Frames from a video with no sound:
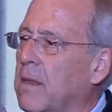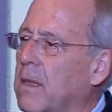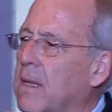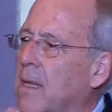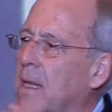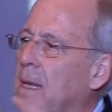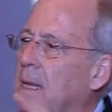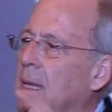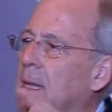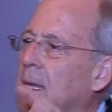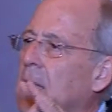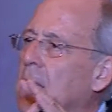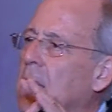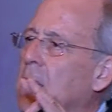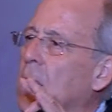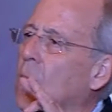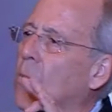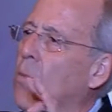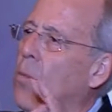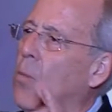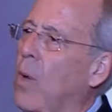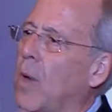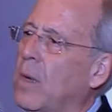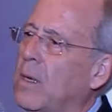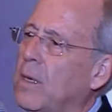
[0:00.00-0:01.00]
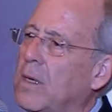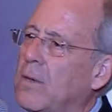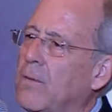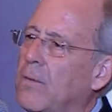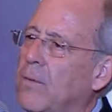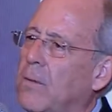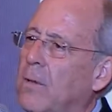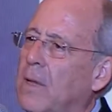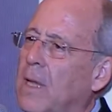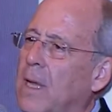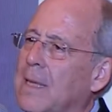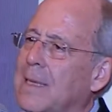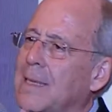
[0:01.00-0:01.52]
the
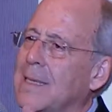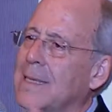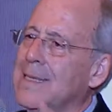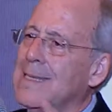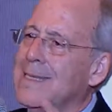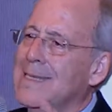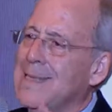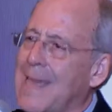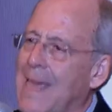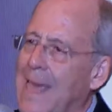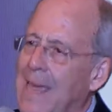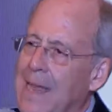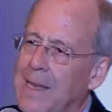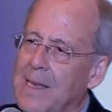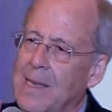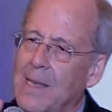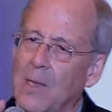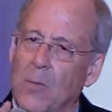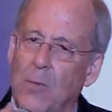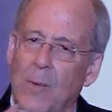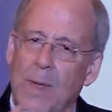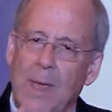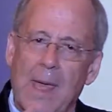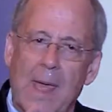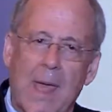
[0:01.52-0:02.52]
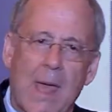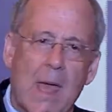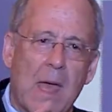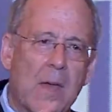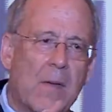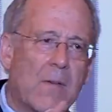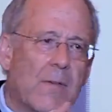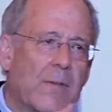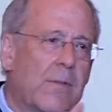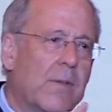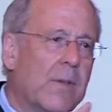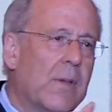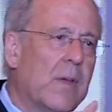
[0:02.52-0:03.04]
wonderful understanding we
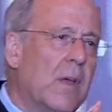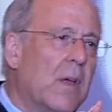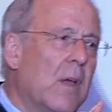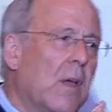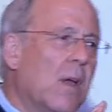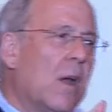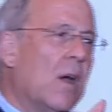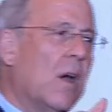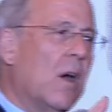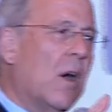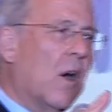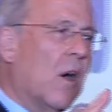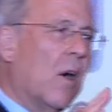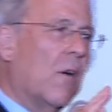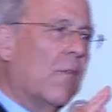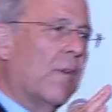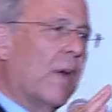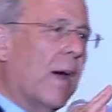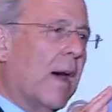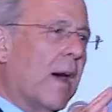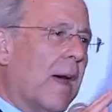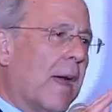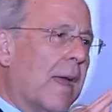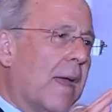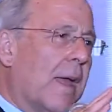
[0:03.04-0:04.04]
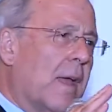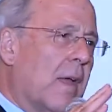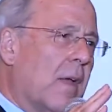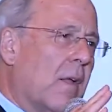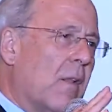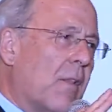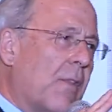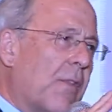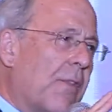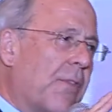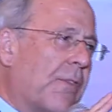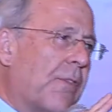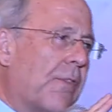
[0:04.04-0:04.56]
have of our
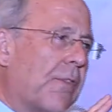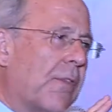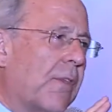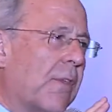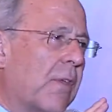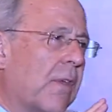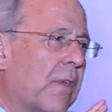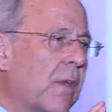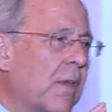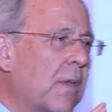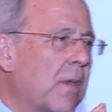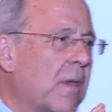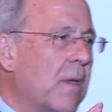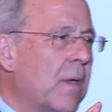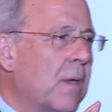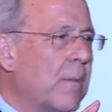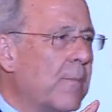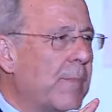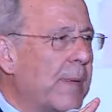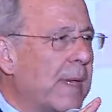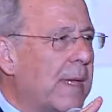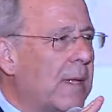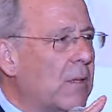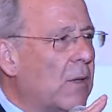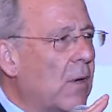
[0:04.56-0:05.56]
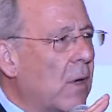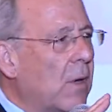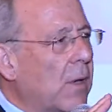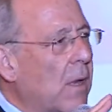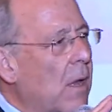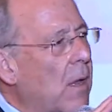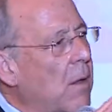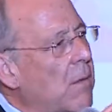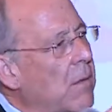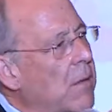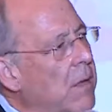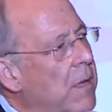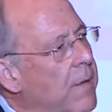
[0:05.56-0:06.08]
health being not
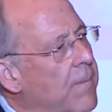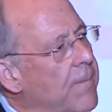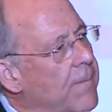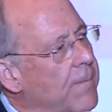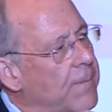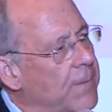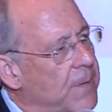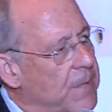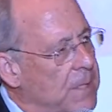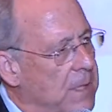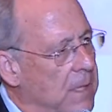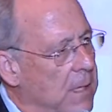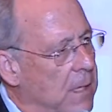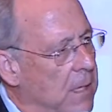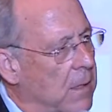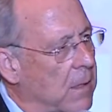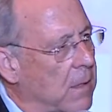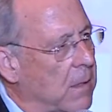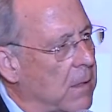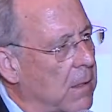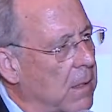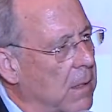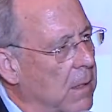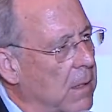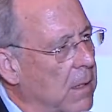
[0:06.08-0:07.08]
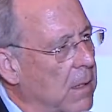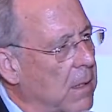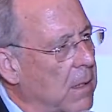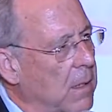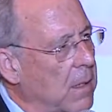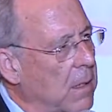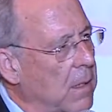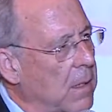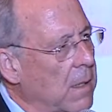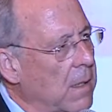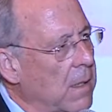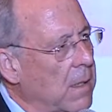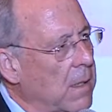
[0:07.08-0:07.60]
only physical,
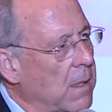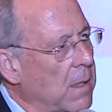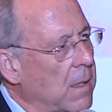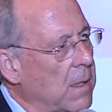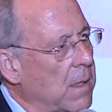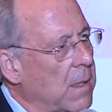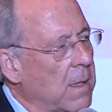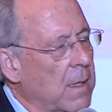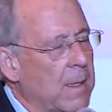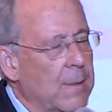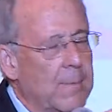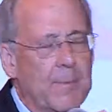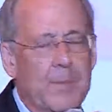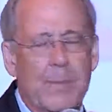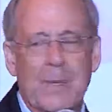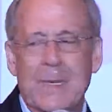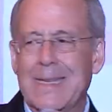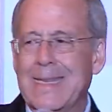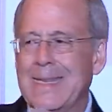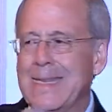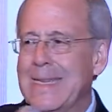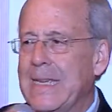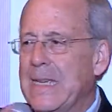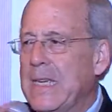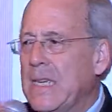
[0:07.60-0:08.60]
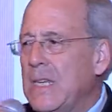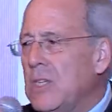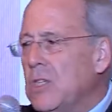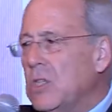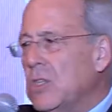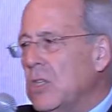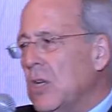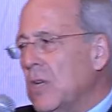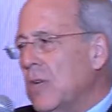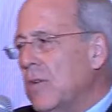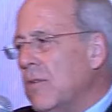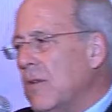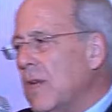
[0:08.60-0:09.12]
but
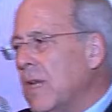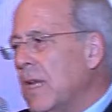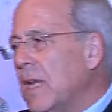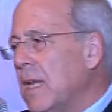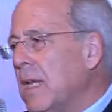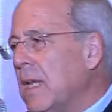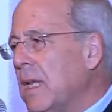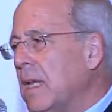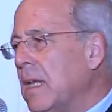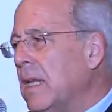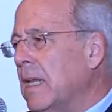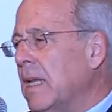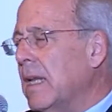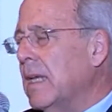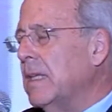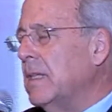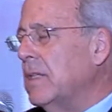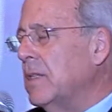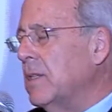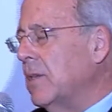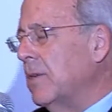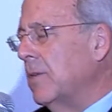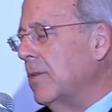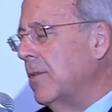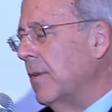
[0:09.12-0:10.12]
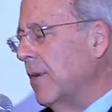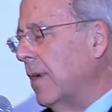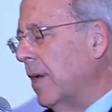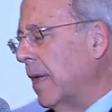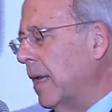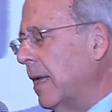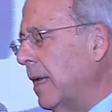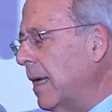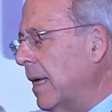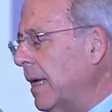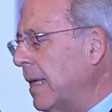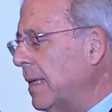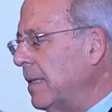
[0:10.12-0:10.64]
integrally, integra
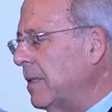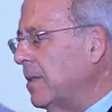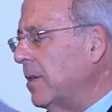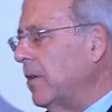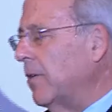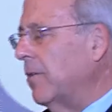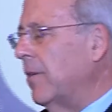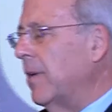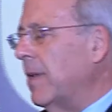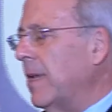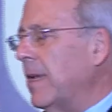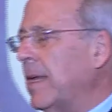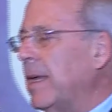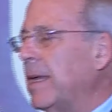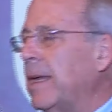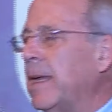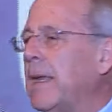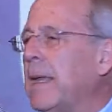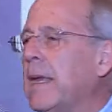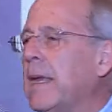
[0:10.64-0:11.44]
integrally